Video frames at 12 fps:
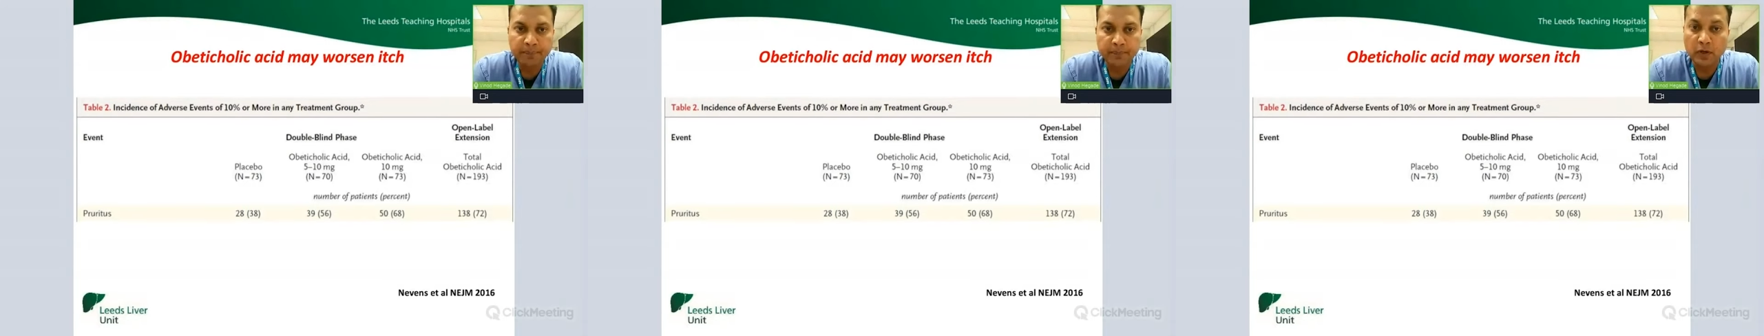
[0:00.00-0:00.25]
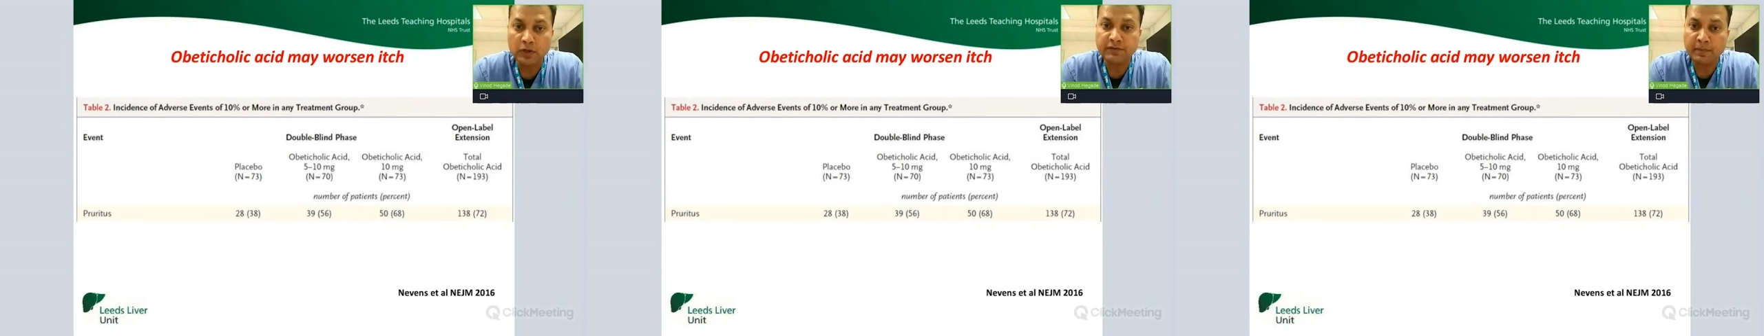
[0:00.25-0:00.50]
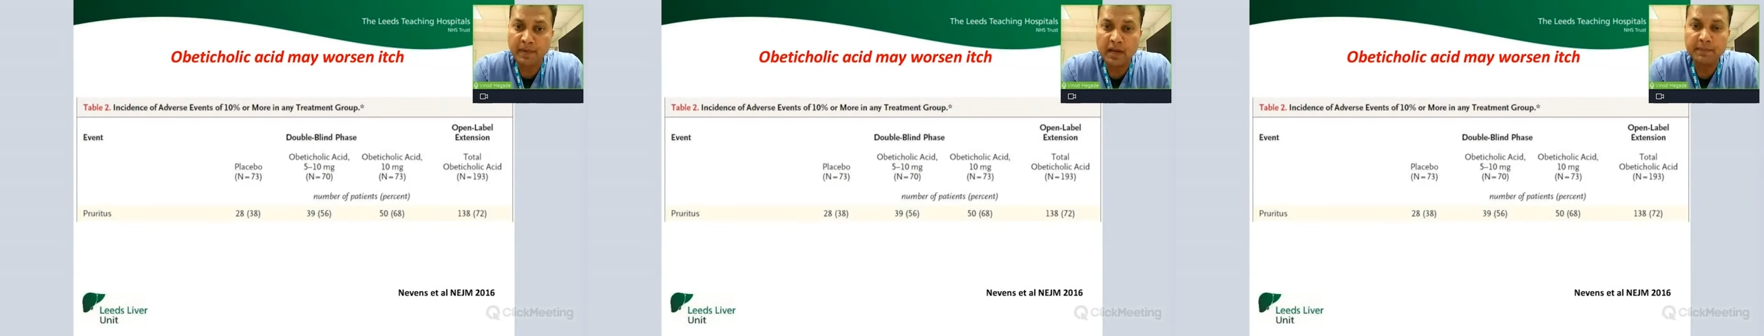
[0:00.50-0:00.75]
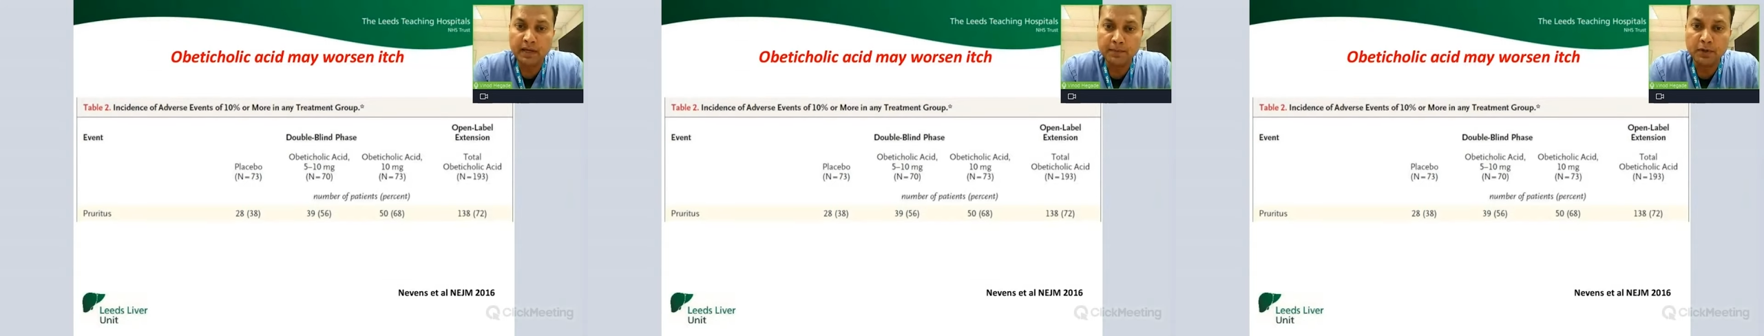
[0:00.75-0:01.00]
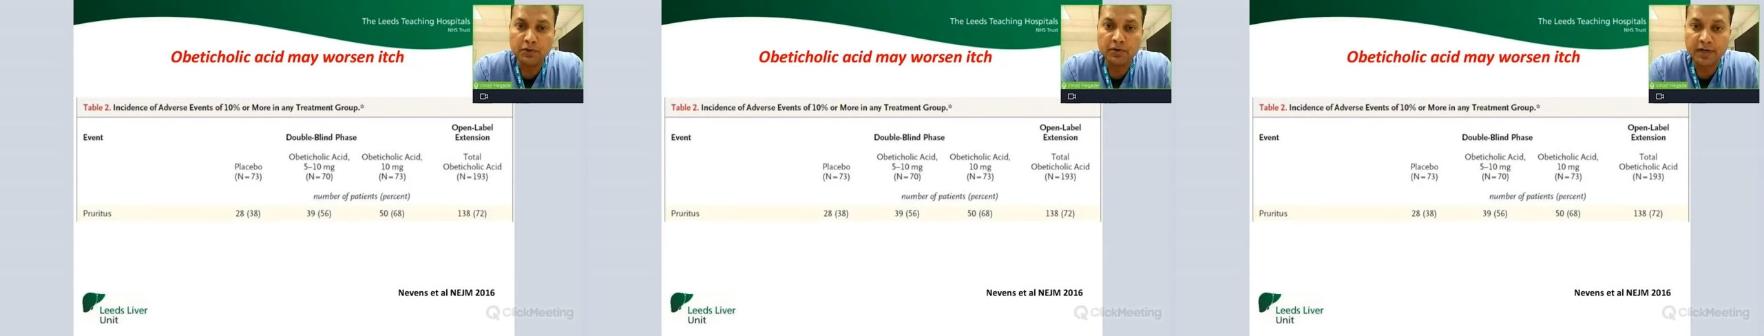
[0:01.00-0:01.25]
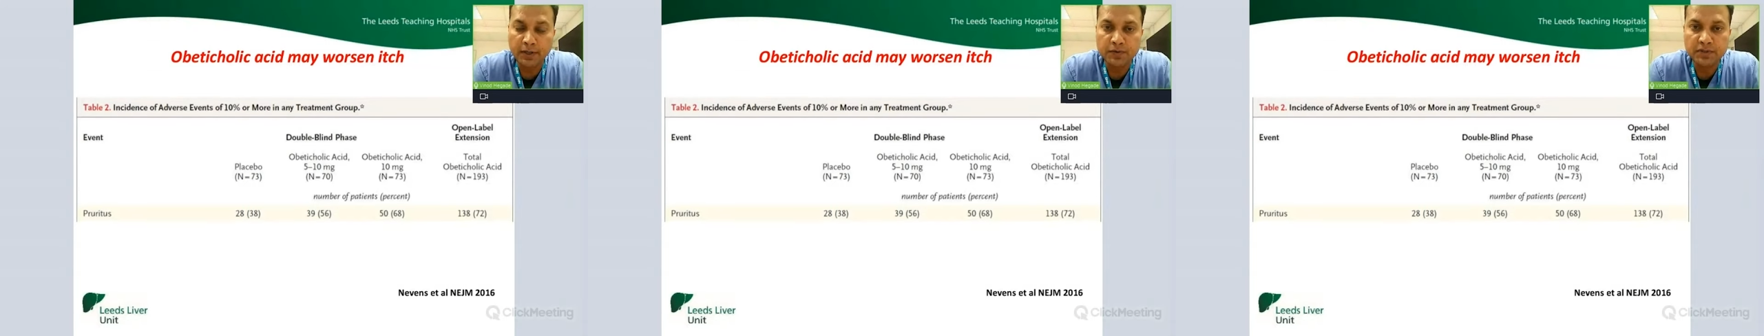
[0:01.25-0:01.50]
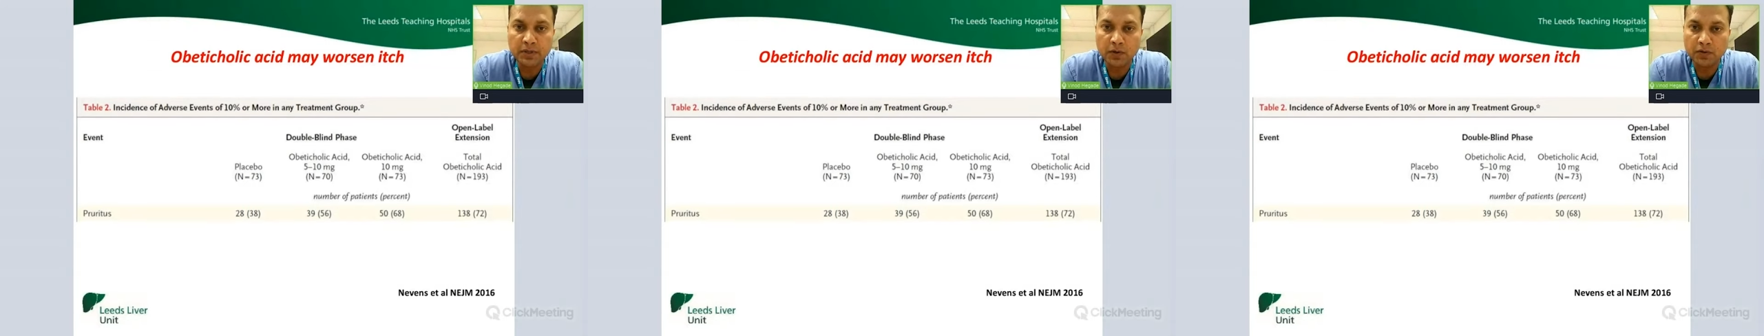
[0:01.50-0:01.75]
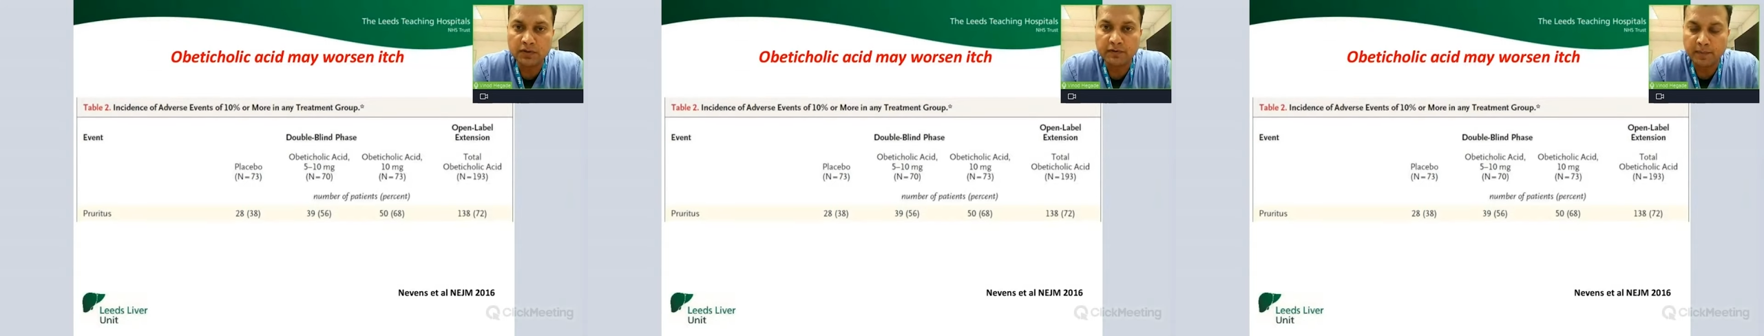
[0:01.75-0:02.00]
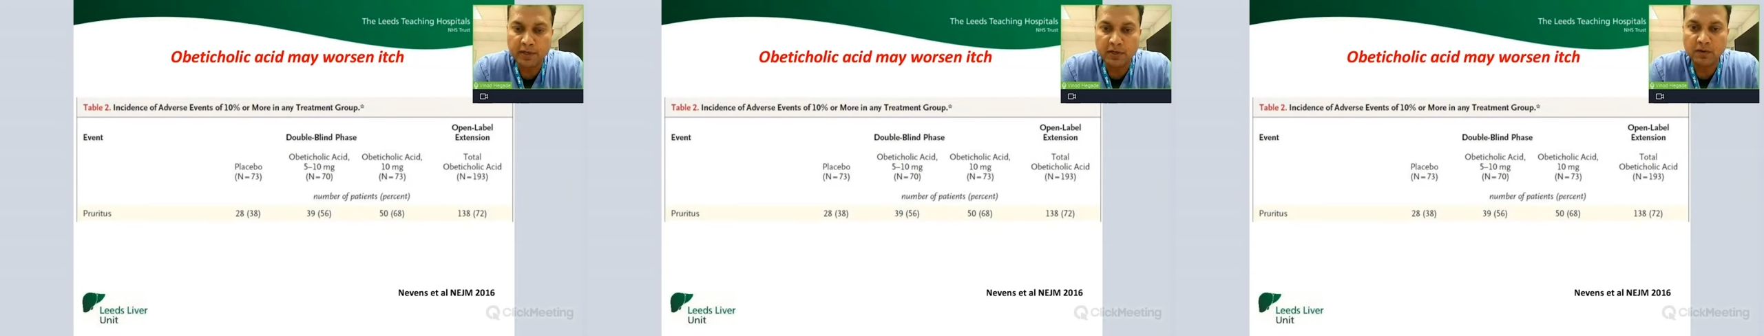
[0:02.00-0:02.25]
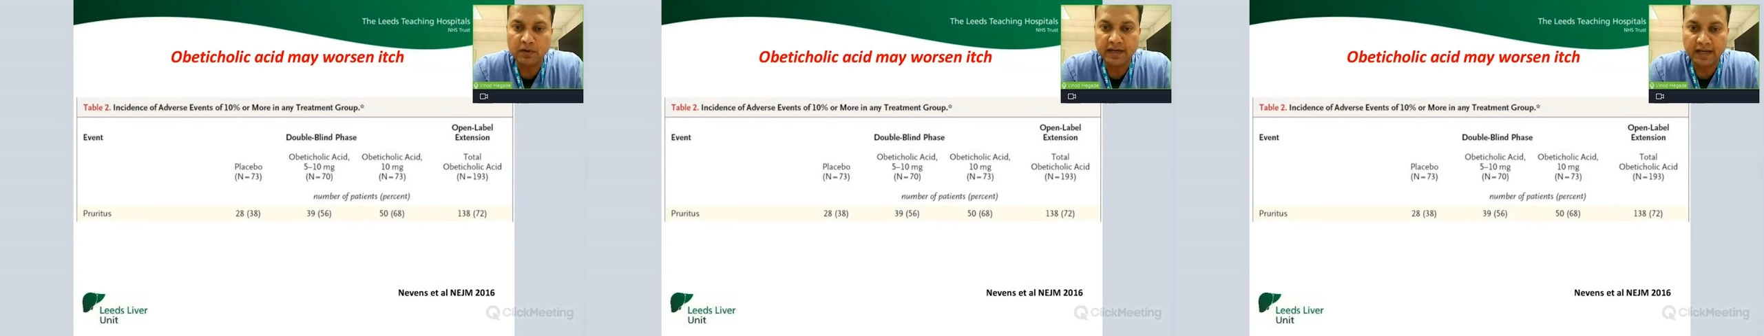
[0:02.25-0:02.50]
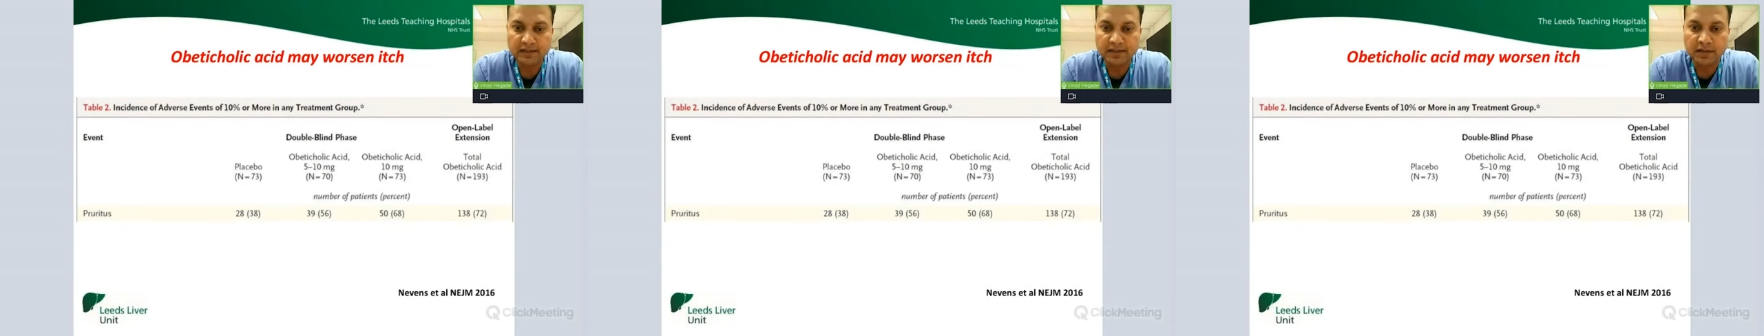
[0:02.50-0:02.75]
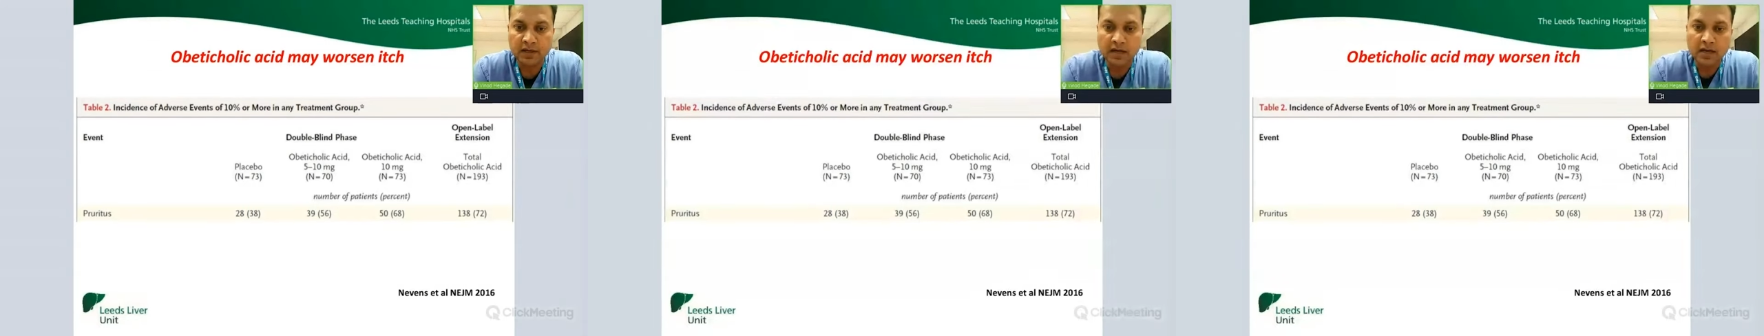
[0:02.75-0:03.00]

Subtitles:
because we may be able to reduce the dose of obeticholic acid